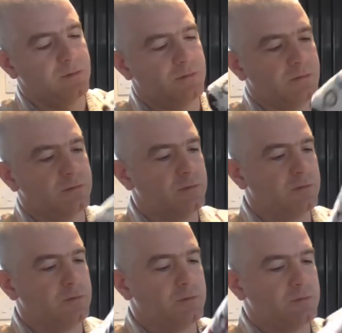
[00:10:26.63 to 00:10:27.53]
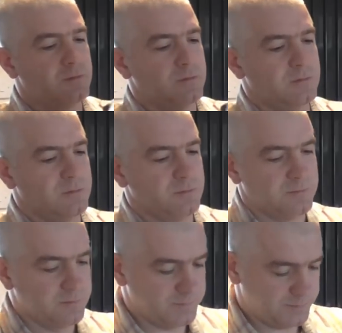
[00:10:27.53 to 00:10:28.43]

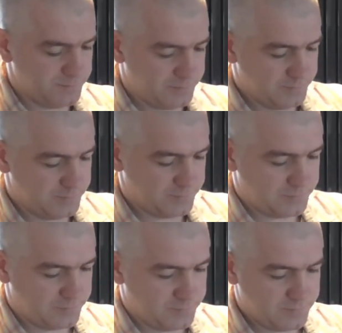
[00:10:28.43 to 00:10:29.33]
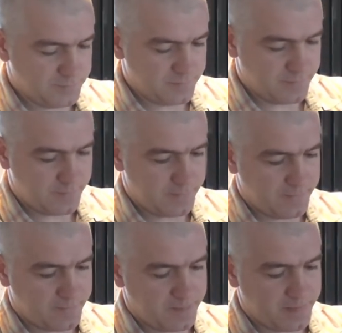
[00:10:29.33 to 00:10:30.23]

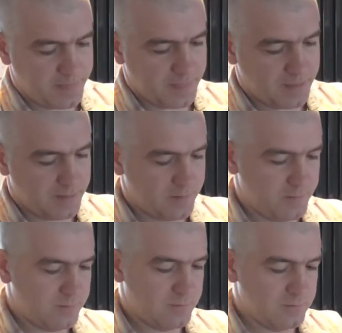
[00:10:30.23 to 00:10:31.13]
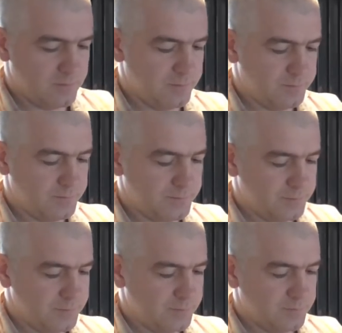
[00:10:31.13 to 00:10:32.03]

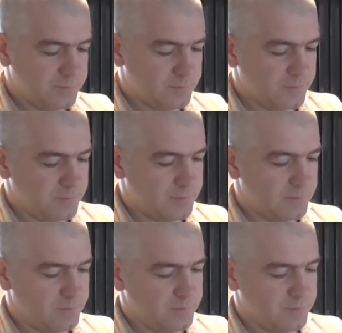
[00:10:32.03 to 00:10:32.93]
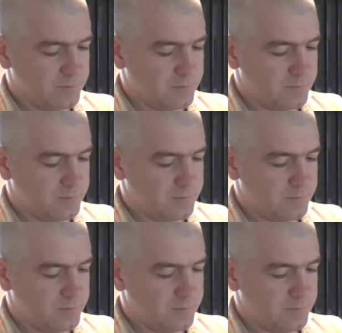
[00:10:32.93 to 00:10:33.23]
Nobody speaks.